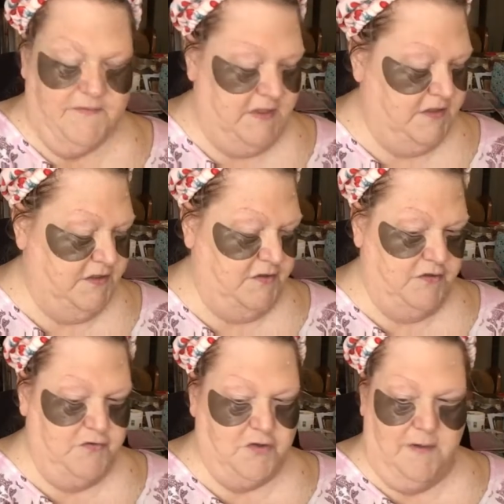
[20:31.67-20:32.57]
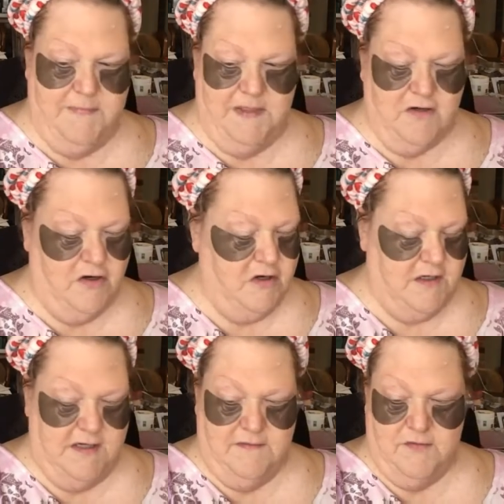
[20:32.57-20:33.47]
and then you drop me a card and
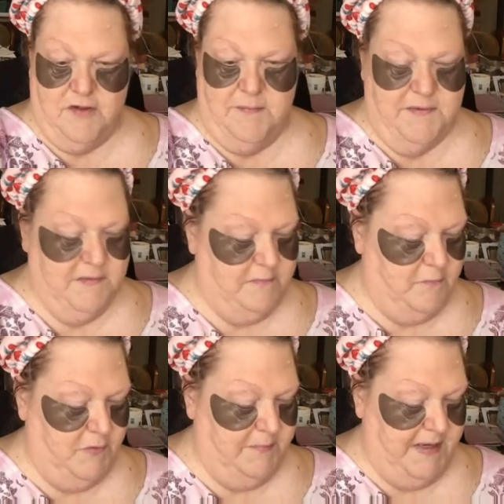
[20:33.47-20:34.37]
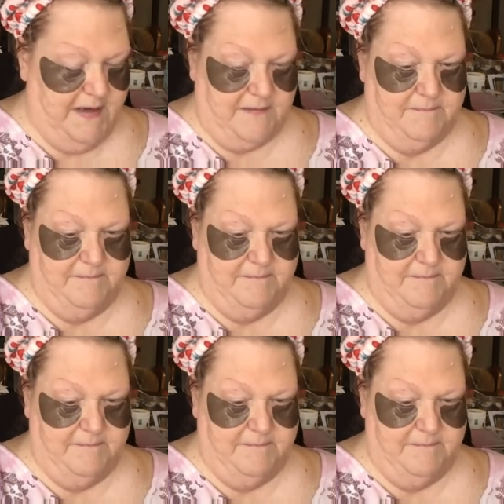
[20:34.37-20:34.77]
I'll drop you one back.